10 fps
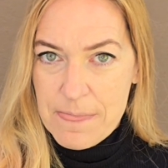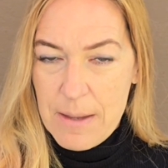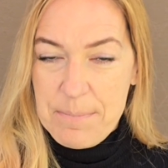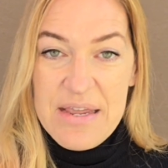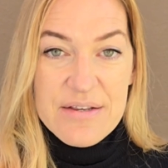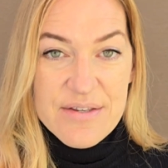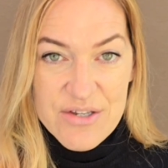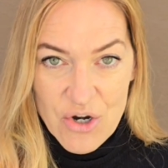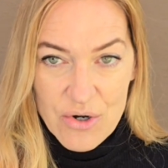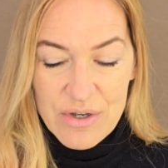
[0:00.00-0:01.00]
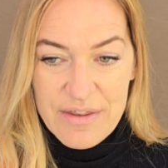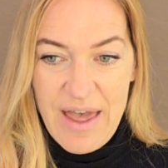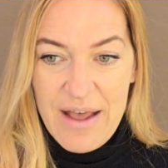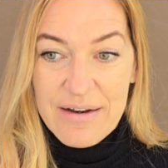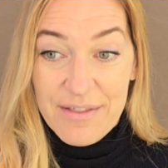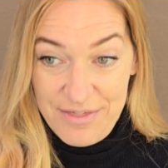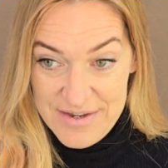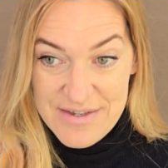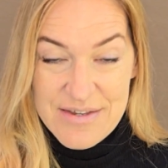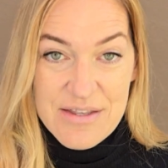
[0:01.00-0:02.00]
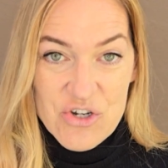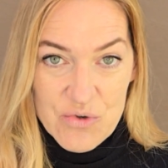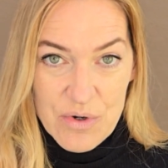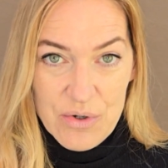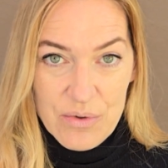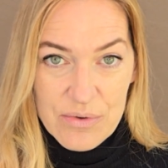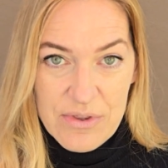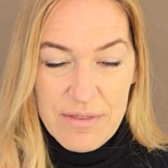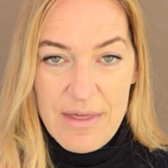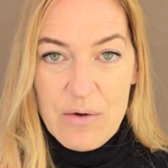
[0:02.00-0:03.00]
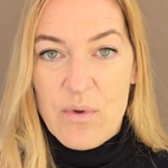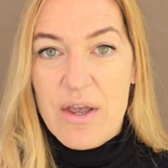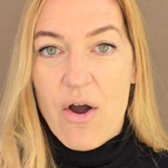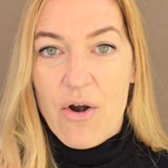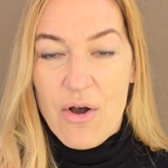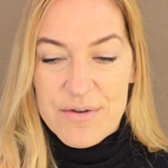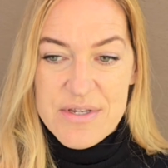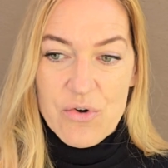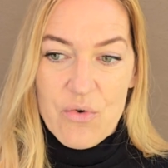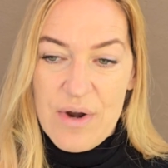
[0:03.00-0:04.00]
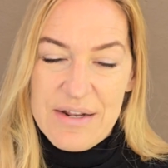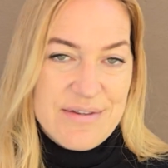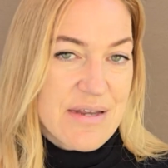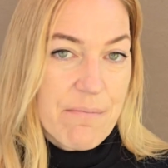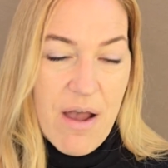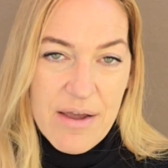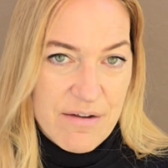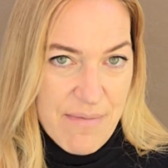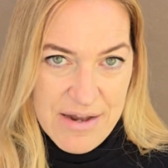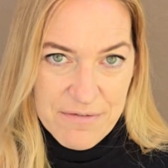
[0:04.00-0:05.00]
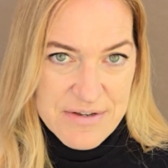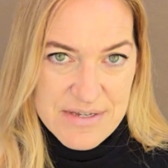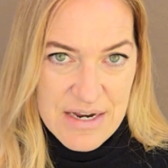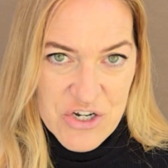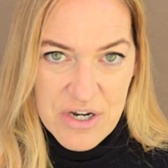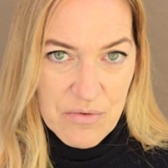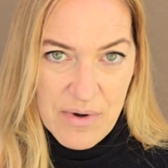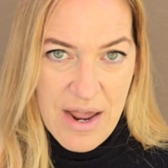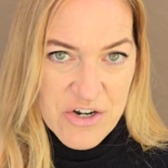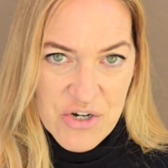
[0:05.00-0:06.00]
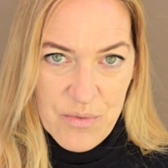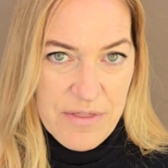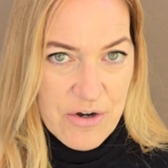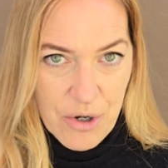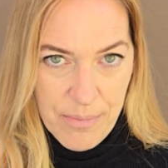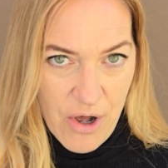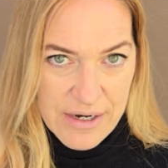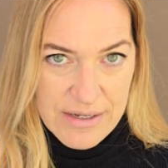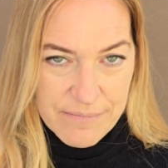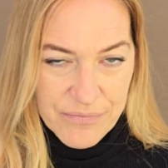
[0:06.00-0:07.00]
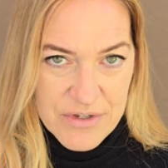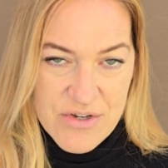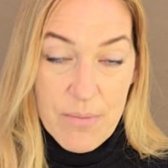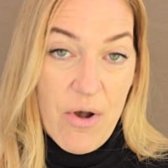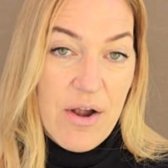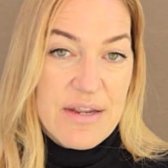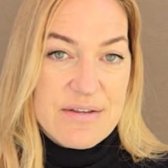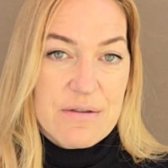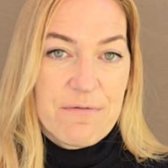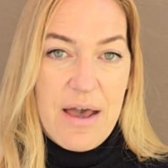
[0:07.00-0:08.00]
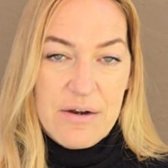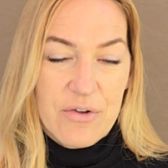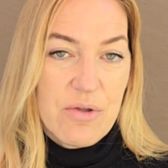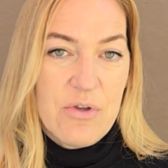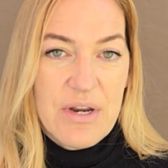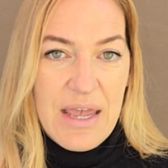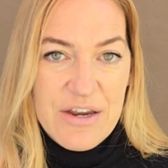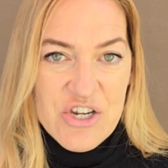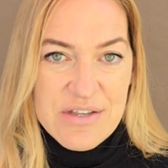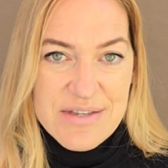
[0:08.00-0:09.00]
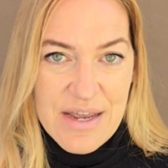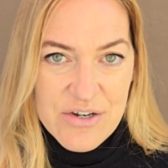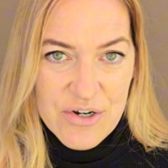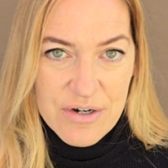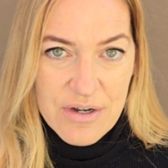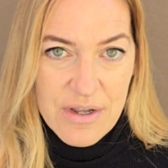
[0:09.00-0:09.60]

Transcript: being certain that this is the truth, then we are also creating some kind of manifestation and reaction within our body, because our body is the final communication center.